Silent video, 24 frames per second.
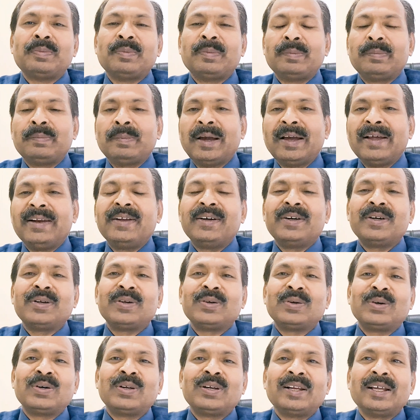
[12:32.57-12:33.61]
manner
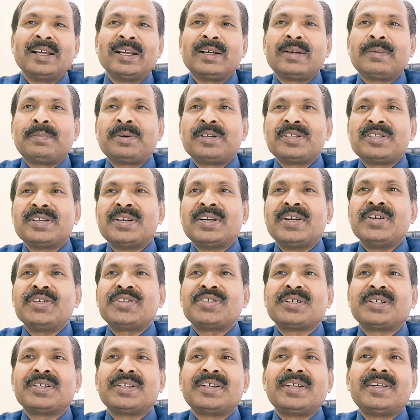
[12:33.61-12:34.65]
or like
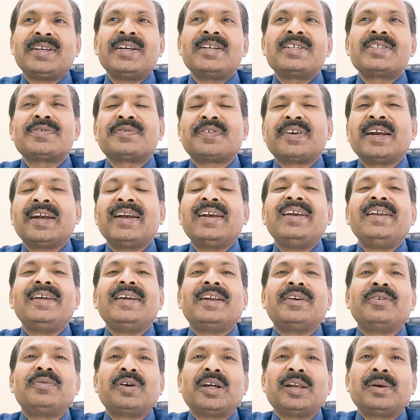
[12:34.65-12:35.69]
presentation creates friendly
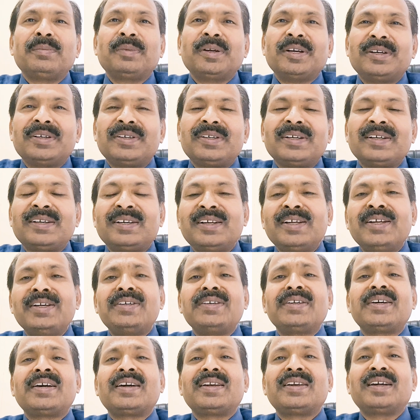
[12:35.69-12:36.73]
environment, and
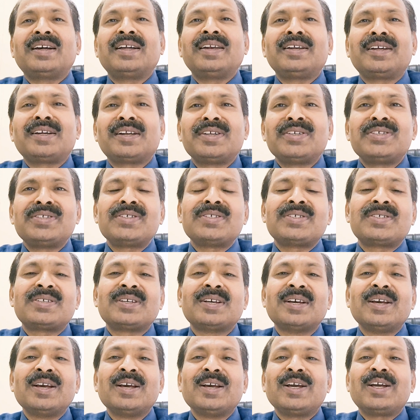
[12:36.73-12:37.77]
it encourages
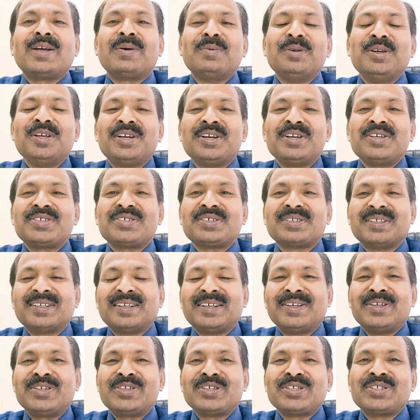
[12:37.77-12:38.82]
communication
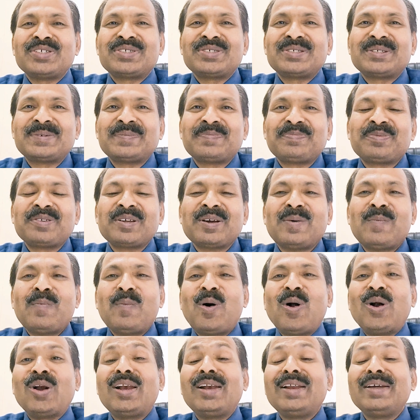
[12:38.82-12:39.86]
and trust.
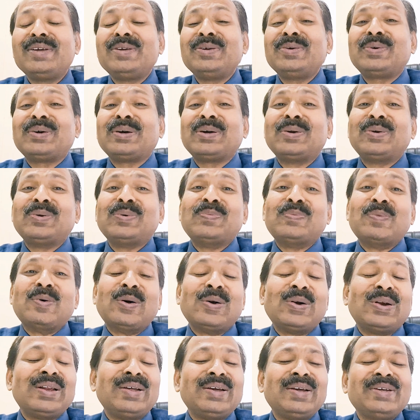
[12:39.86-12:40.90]
Modeling you can do.
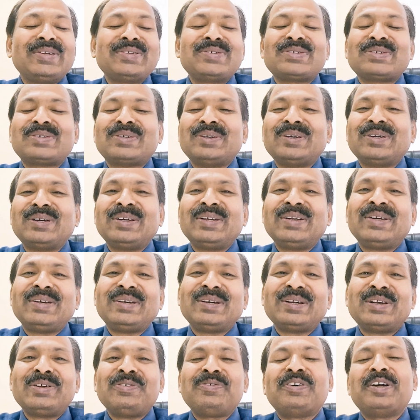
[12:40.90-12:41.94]
Modeling is really,
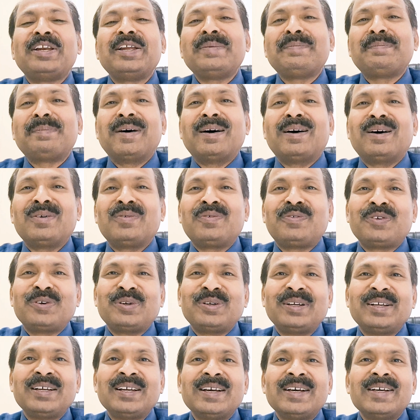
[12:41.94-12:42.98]
really very powerful.
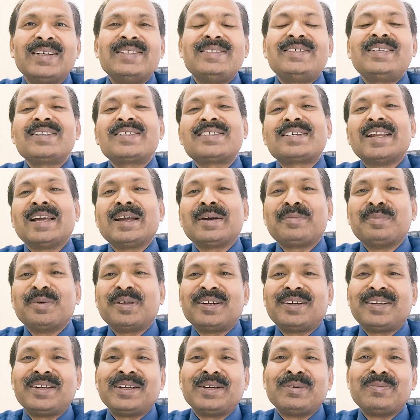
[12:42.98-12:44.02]
Just like
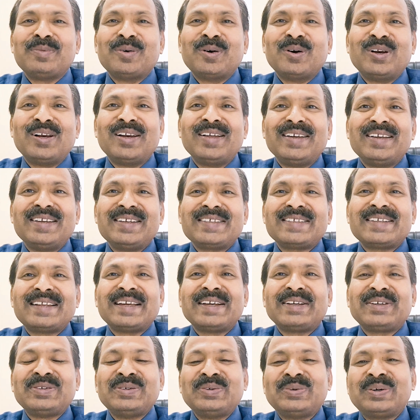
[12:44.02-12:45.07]
mirroring, modeling is
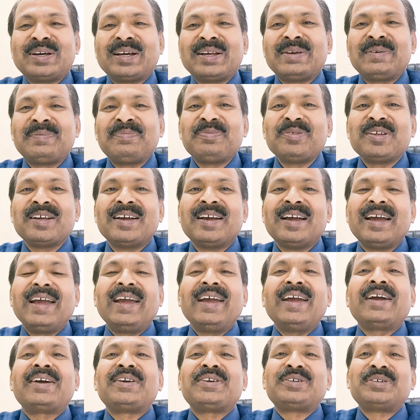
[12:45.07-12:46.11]
like you can
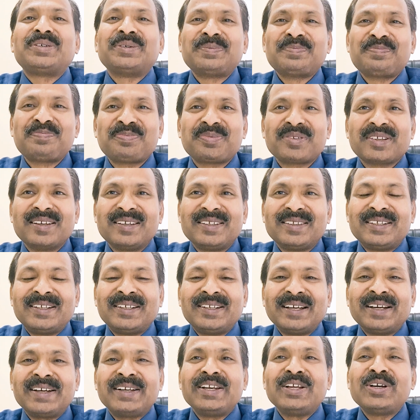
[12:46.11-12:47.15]
act. The
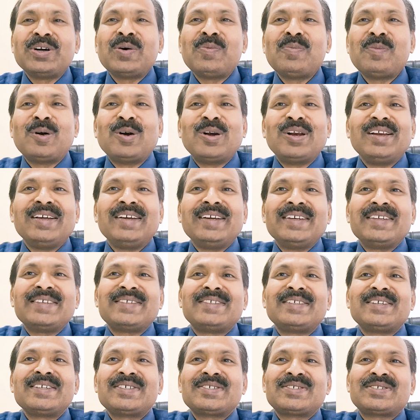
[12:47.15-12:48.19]
technique of modeling is
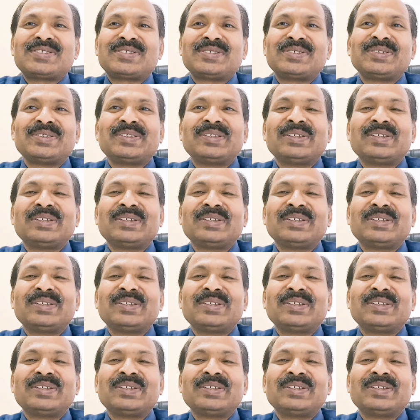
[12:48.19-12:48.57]
just